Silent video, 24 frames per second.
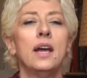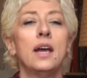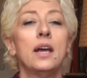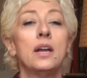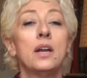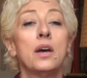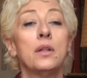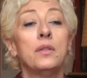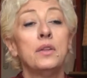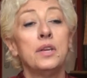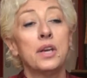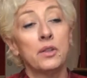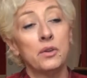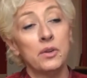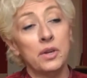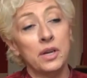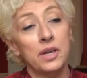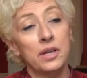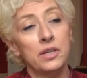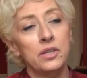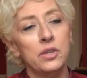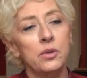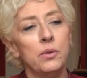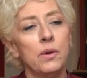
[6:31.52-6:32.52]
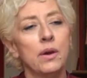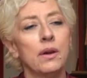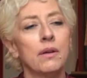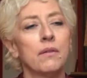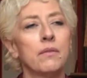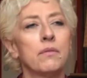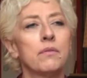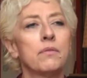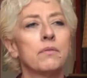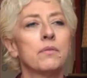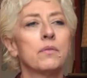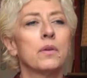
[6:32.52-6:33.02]
And on the other hand, you
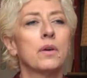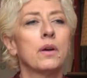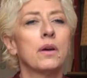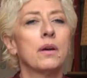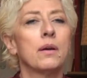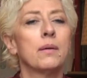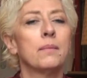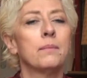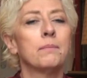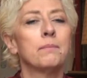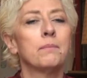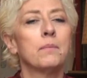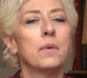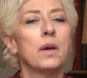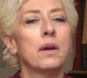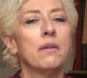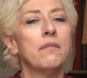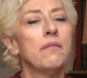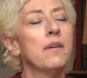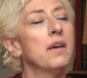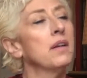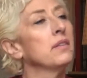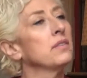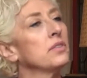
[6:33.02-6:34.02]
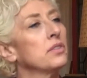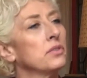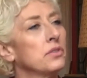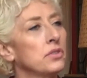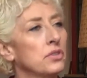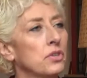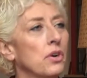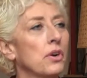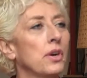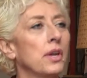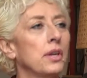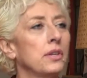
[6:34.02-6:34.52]
have events
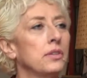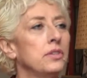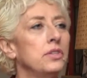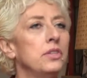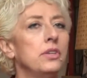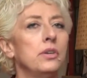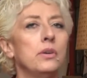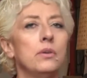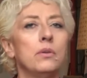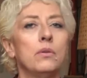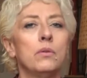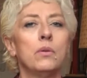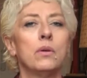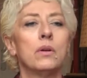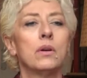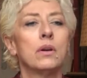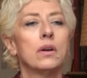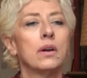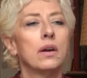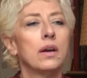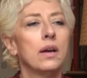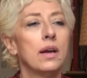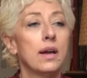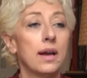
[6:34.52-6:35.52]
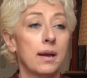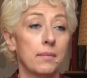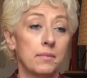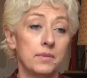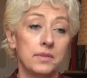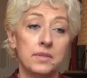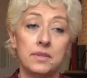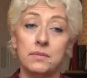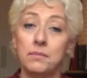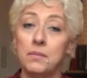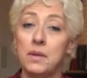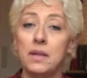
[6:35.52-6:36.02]
starting to
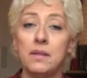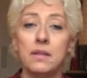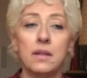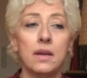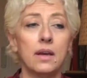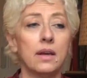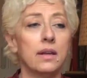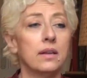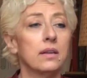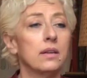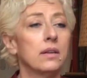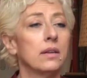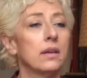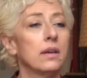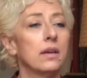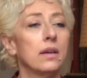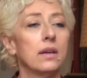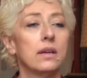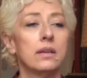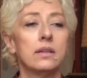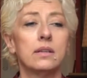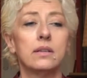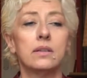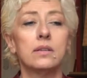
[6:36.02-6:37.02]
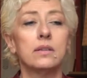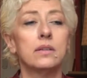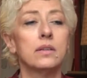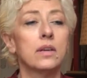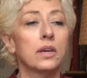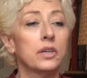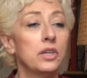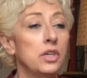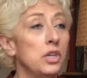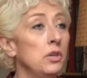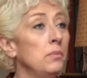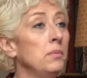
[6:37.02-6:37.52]
happen to me that
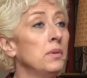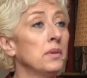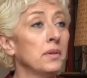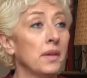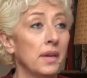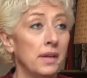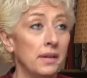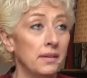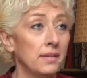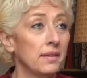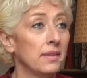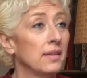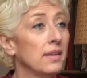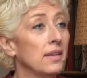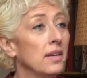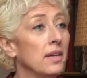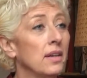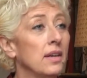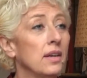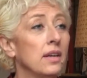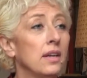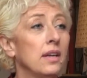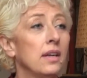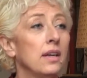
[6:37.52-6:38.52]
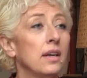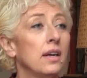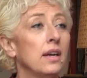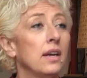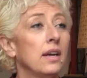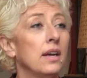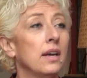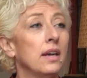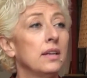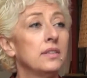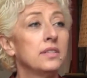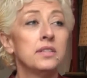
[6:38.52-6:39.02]
accumulate.
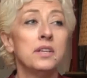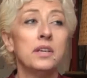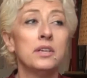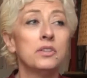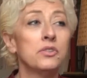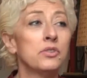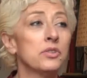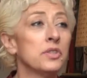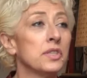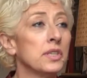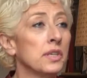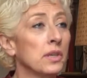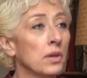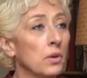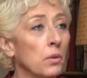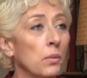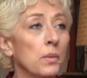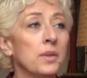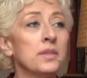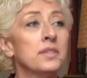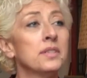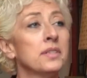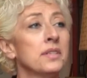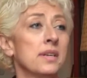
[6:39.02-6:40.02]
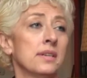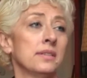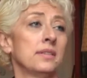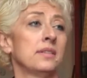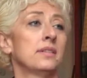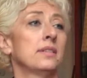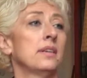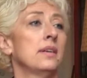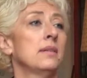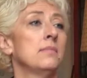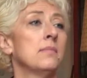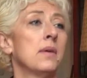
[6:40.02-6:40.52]
It's an interesting
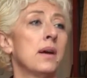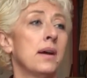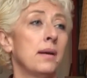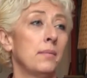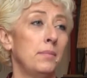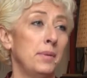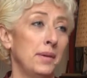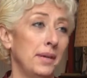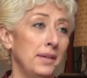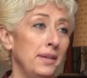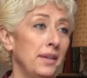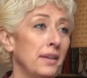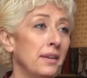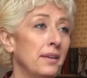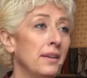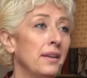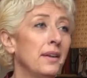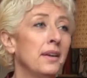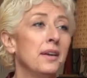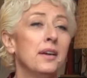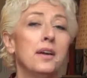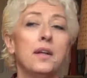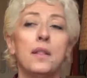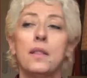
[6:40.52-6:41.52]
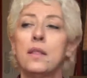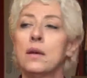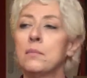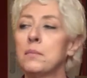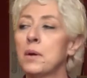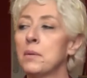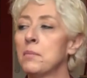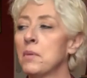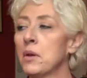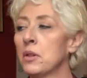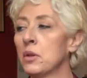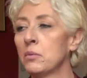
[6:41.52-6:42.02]
coincidence, in my opinion, that
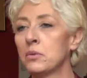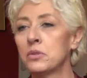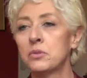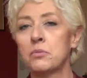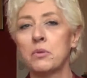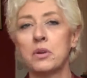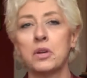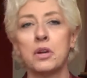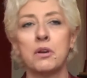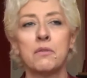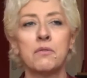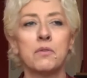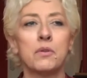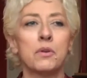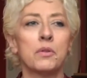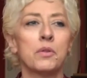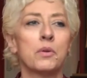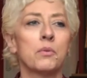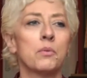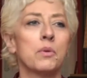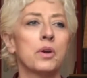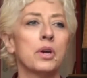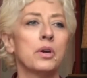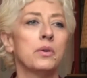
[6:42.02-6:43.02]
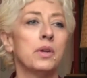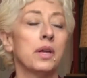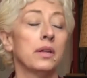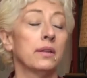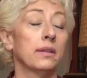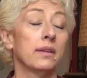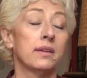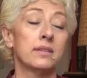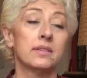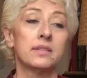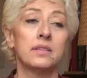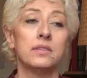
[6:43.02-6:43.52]
my mother was run over in the road
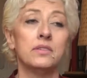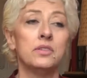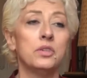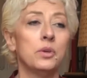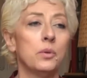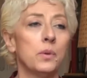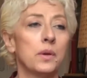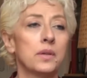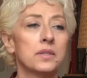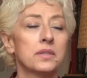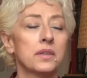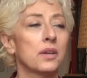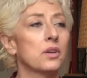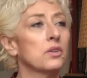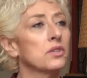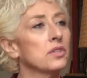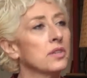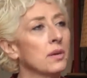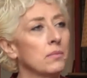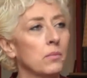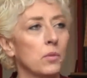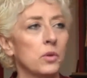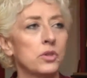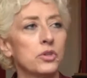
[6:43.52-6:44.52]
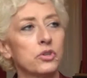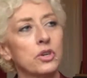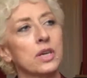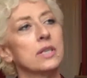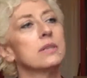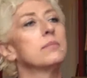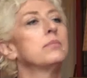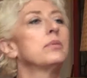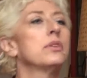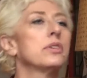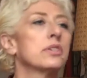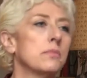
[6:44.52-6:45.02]
and less than 2 weeks later someone
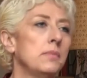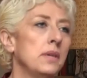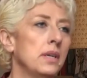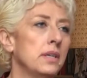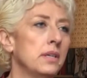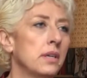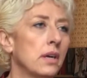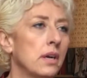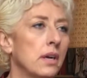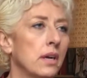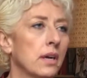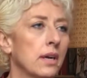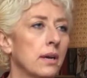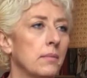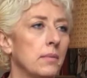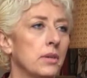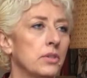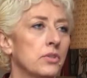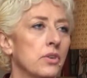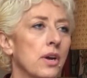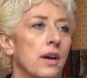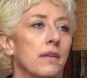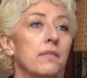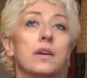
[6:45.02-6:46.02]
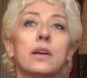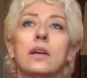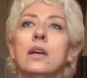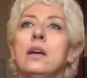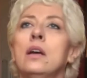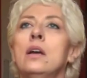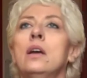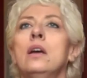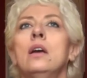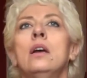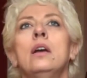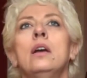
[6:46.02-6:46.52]
tried to push me into oncoming traffic
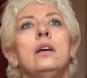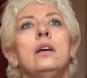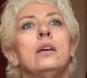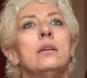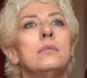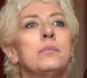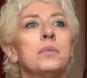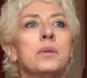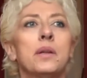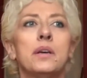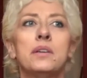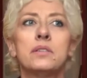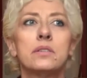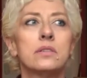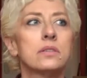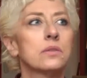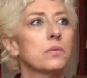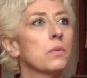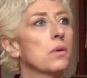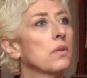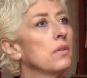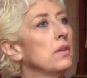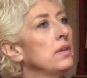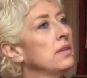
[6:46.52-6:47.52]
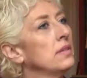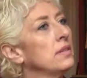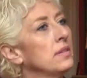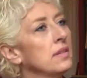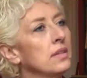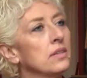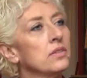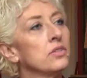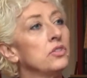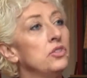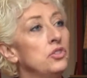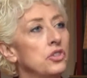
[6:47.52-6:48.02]
in places where these
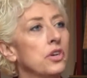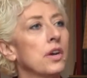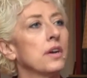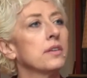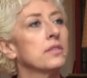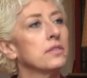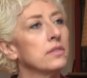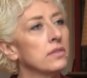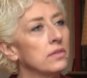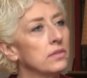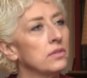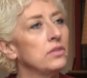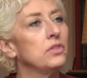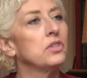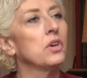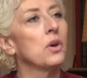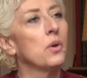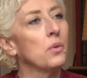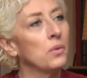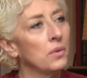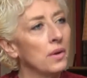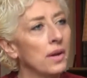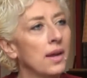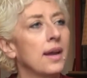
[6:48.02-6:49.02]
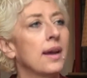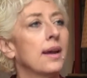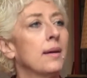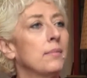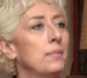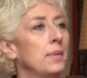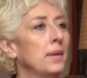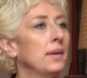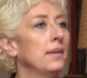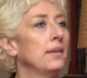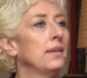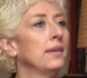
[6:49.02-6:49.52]
things just don't
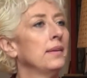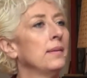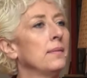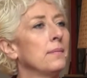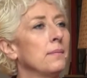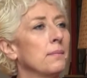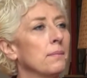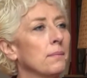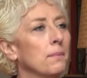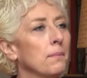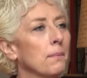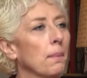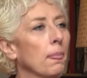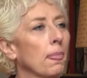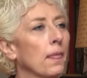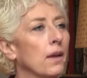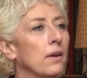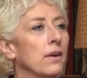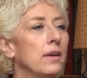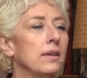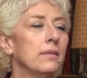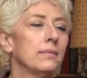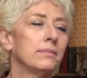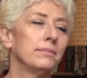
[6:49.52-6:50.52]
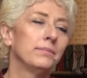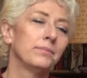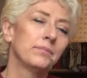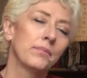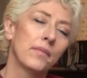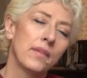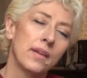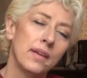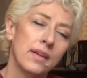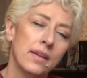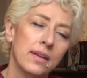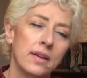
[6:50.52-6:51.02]
happen. Mm-hmm. Right?
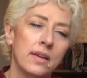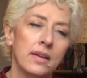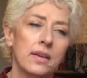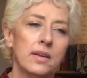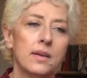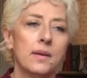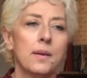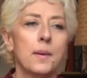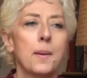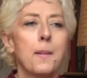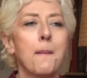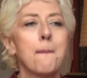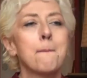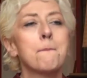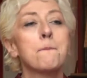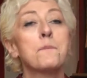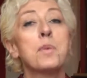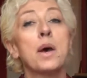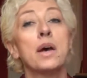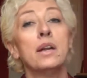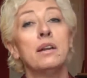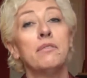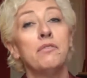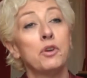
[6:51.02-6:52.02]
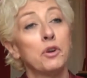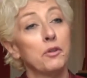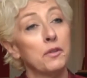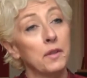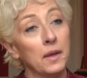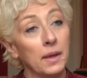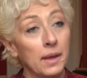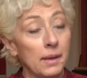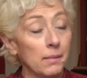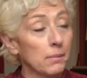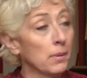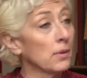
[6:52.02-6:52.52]
But if you're a
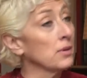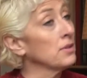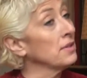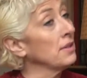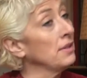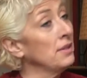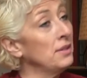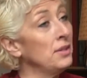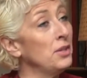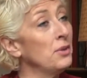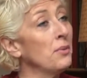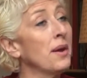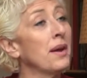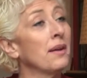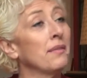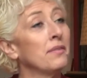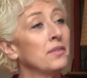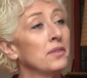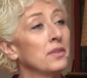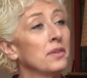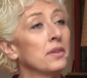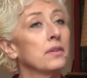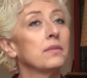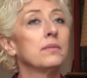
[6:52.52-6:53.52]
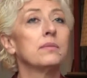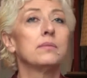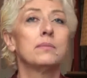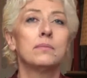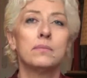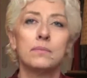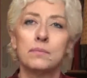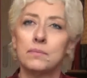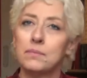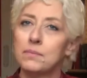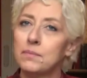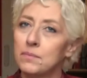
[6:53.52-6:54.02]
thinking person, you have
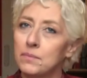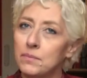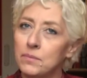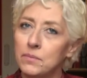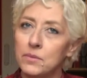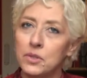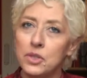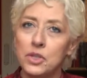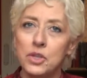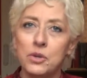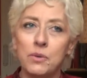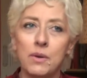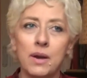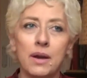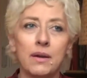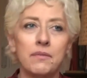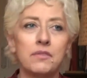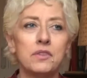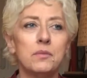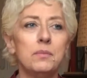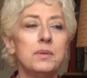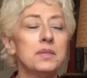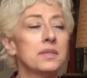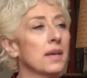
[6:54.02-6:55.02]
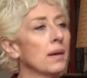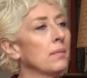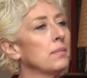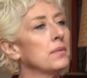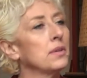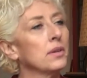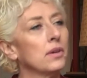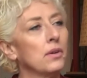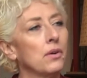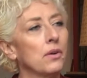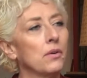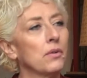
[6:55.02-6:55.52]
to be
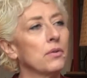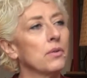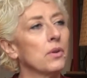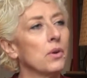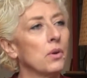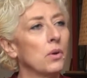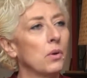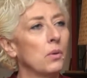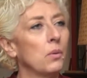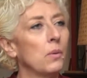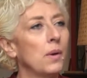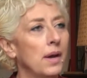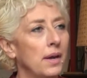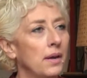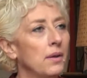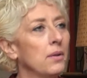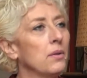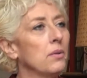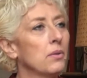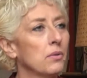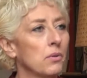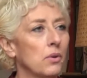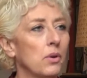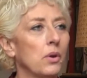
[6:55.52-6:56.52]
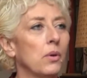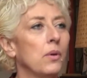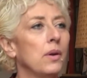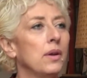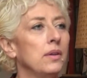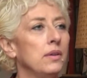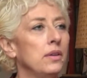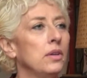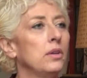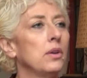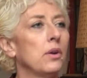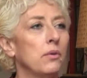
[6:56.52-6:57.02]
skeptical the whole way through,
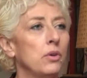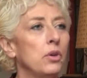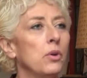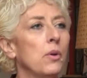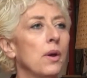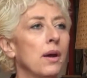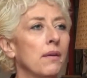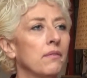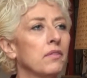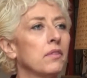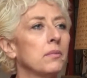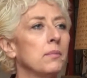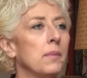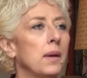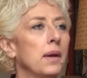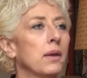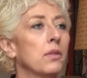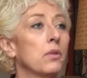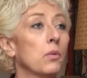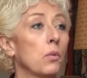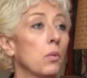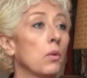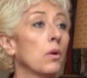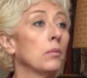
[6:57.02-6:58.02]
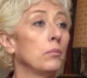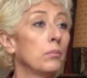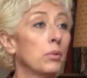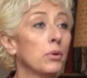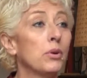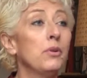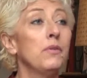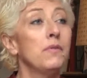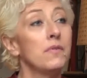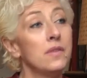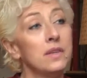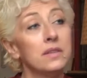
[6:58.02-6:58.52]
and you have to make the world
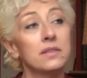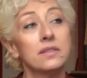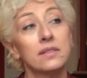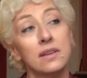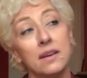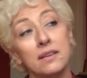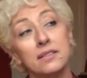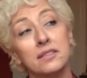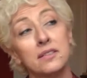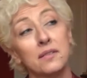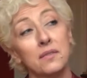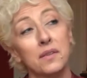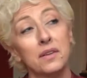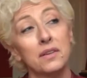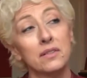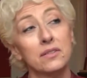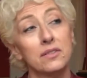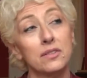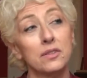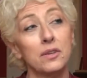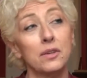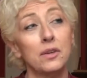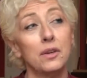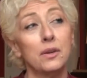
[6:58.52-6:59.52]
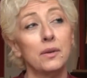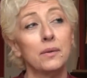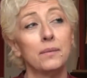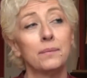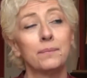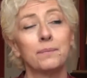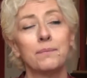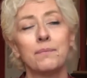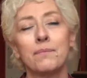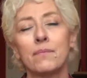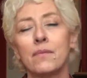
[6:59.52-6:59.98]
prove these kinds of things to you.